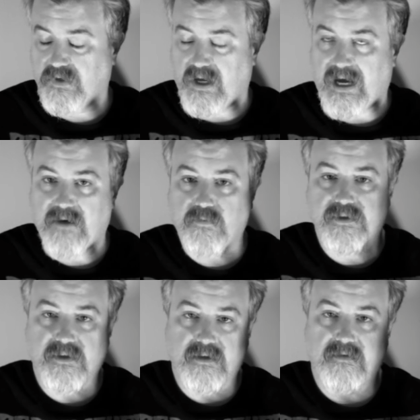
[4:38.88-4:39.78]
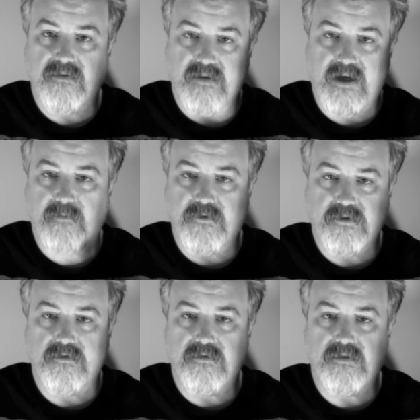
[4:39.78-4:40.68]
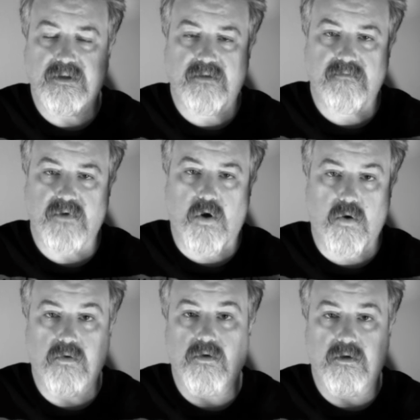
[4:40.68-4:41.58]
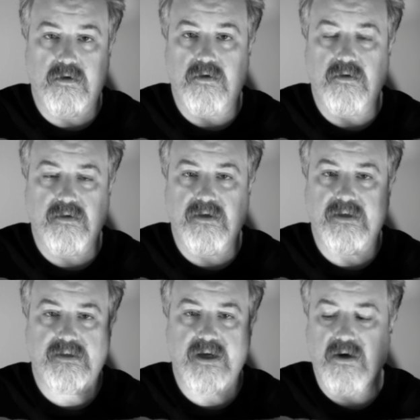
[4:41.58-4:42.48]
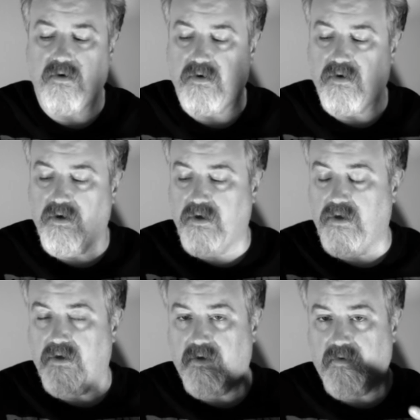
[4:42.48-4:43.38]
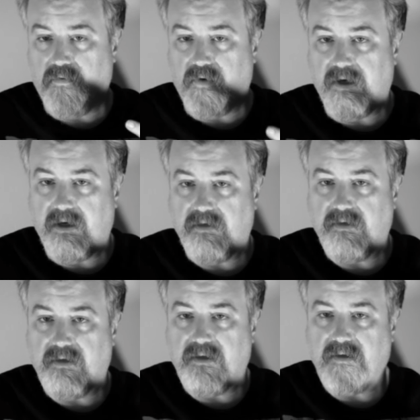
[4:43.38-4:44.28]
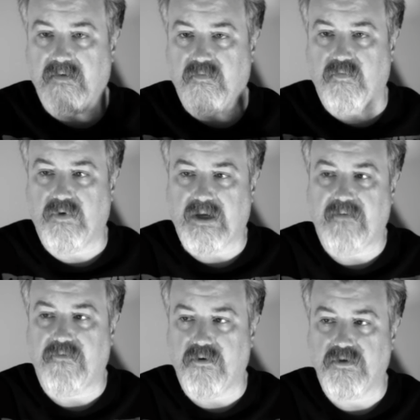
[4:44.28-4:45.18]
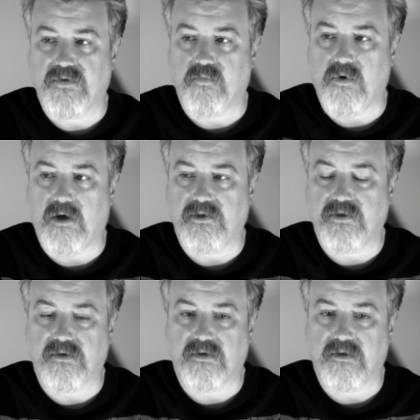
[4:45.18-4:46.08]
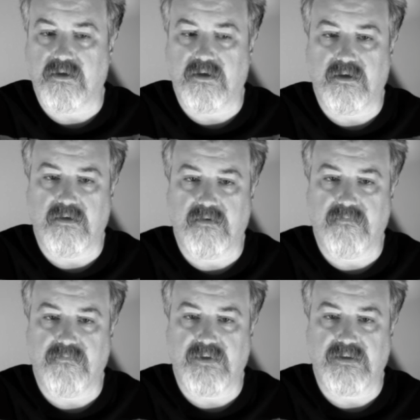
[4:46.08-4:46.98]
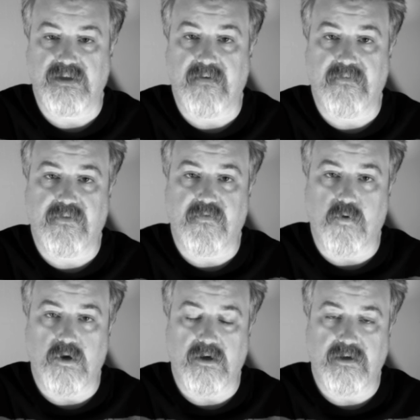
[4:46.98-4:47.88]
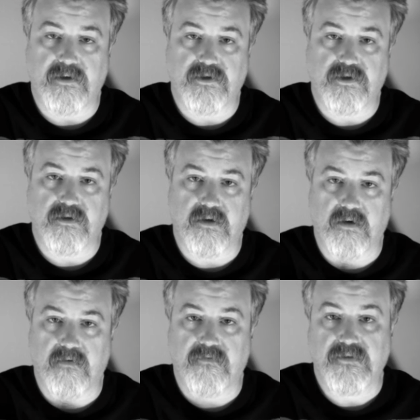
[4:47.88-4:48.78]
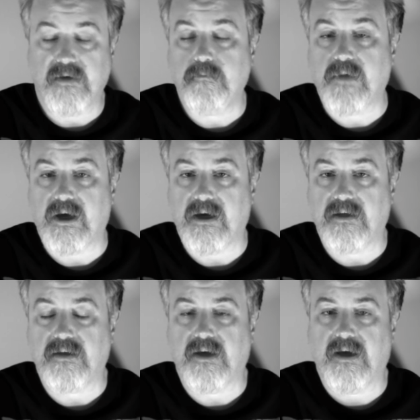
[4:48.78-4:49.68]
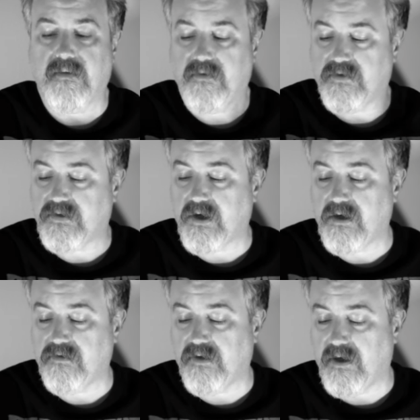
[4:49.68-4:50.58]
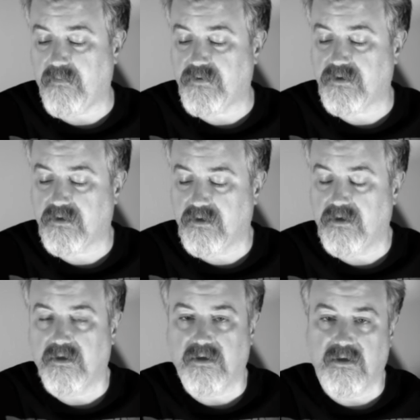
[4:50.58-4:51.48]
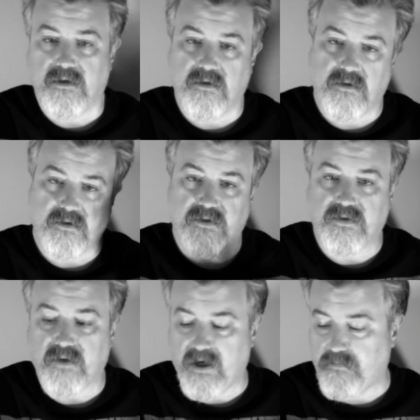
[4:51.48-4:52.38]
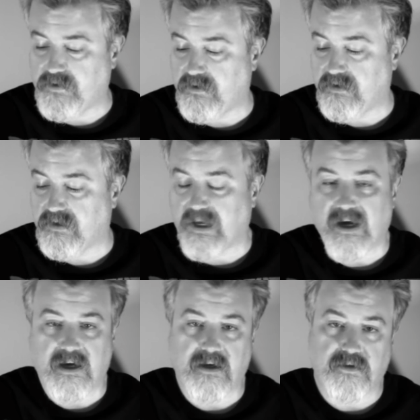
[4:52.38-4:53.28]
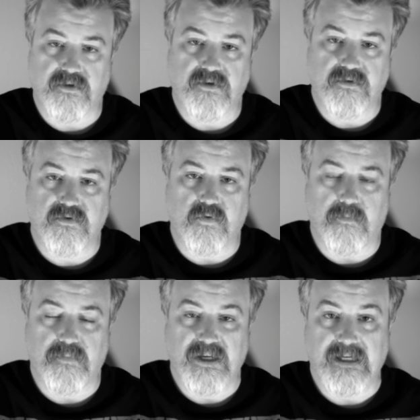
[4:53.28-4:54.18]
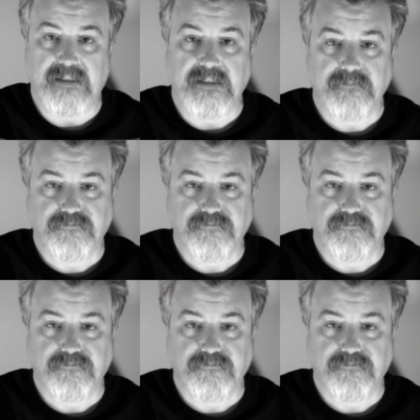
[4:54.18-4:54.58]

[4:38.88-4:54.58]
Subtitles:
I was in absolutely horror and terror when I first watched the seventh voyage of Sinbad, and the Cyclops slaps this guy onto a pit